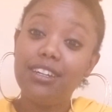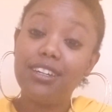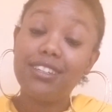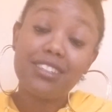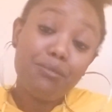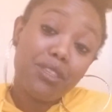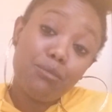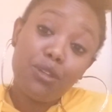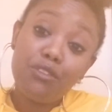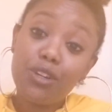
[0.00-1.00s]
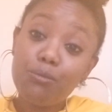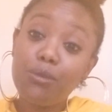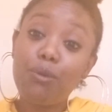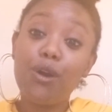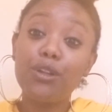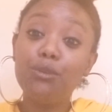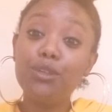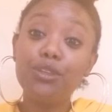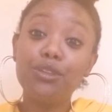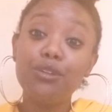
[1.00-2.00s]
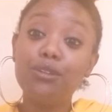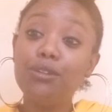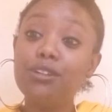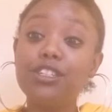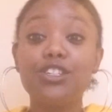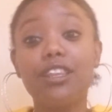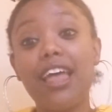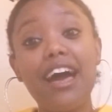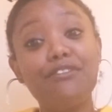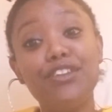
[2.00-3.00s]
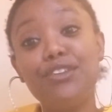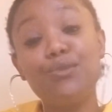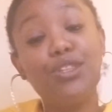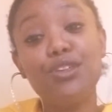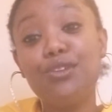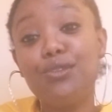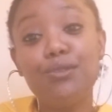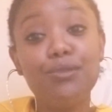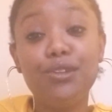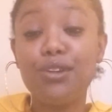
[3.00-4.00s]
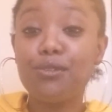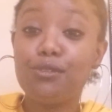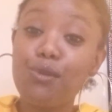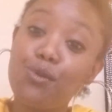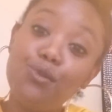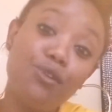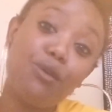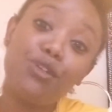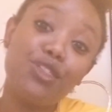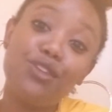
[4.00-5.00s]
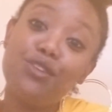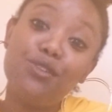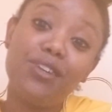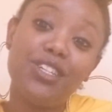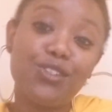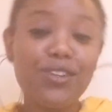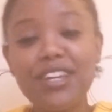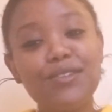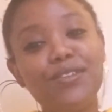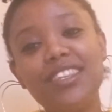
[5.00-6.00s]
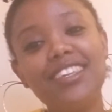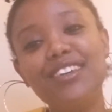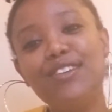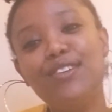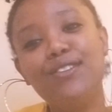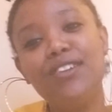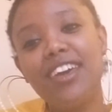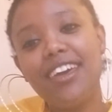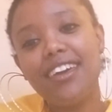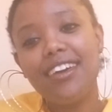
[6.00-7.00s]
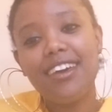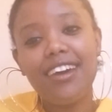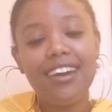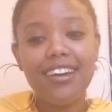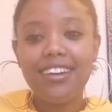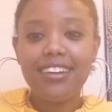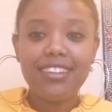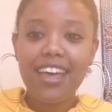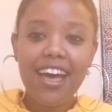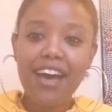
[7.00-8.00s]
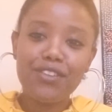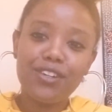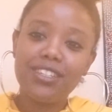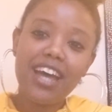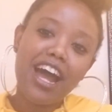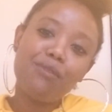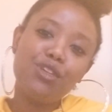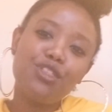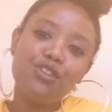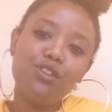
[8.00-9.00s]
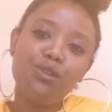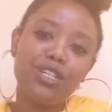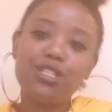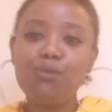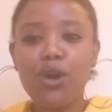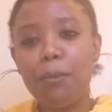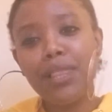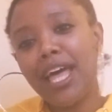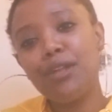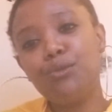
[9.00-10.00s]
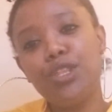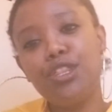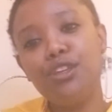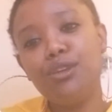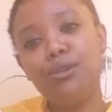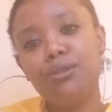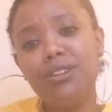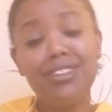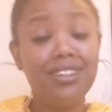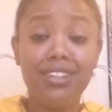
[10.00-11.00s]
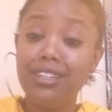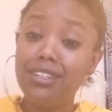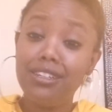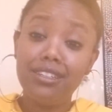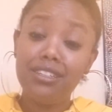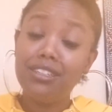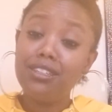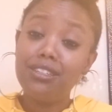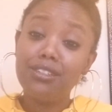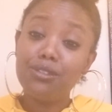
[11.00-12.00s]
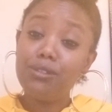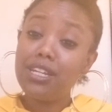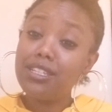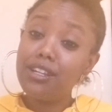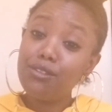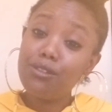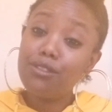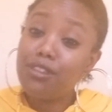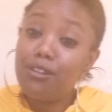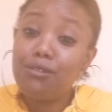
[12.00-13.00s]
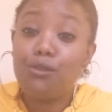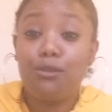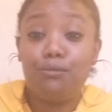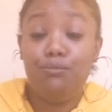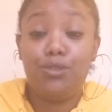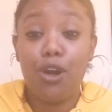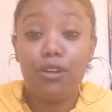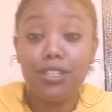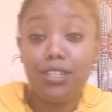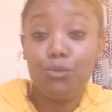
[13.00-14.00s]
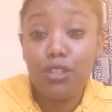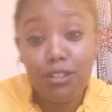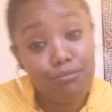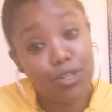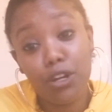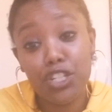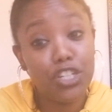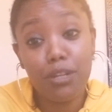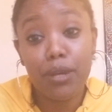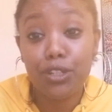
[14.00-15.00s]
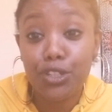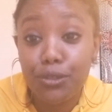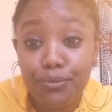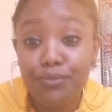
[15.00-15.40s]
And some of them will even party with you, just laughing with you, you know, smoke hookah with you and drink with you and have a good time with you and smoke a blunt with you. 2 days later, they're talking to someone, talking shit about you.